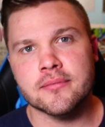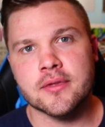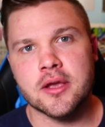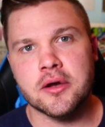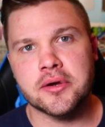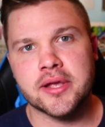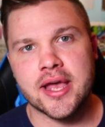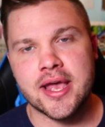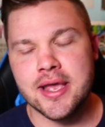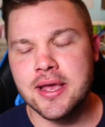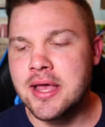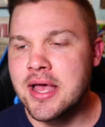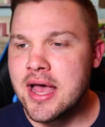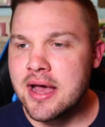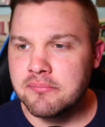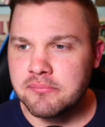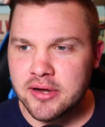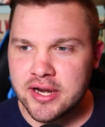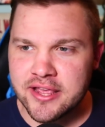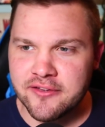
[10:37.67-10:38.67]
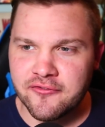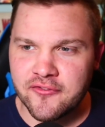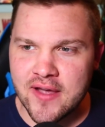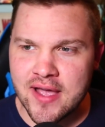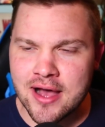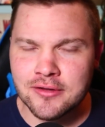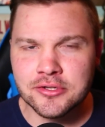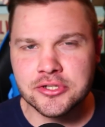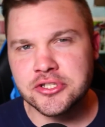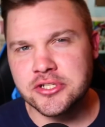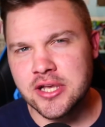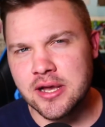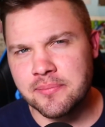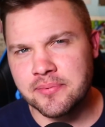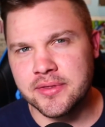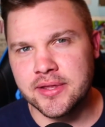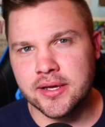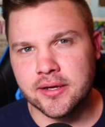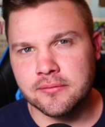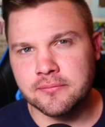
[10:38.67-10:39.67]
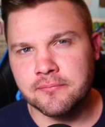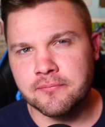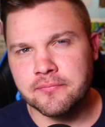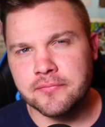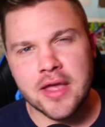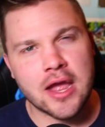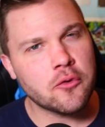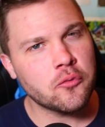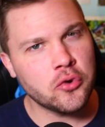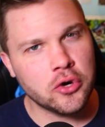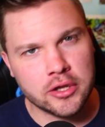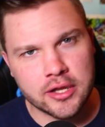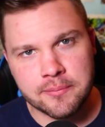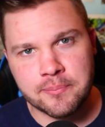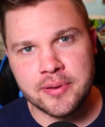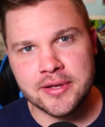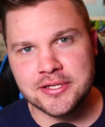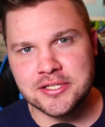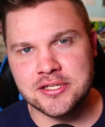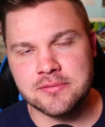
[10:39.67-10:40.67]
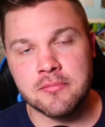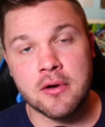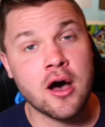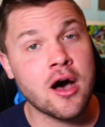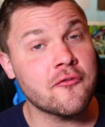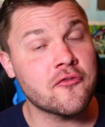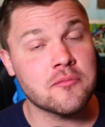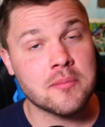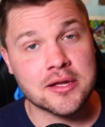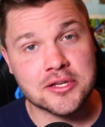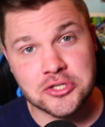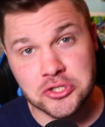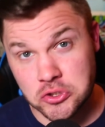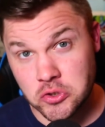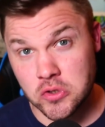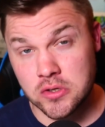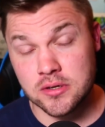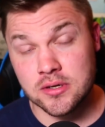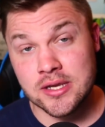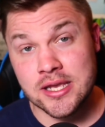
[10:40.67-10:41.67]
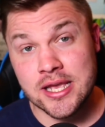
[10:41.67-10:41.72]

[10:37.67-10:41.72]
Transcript: Okay, but he found something that really pissed him off in my store.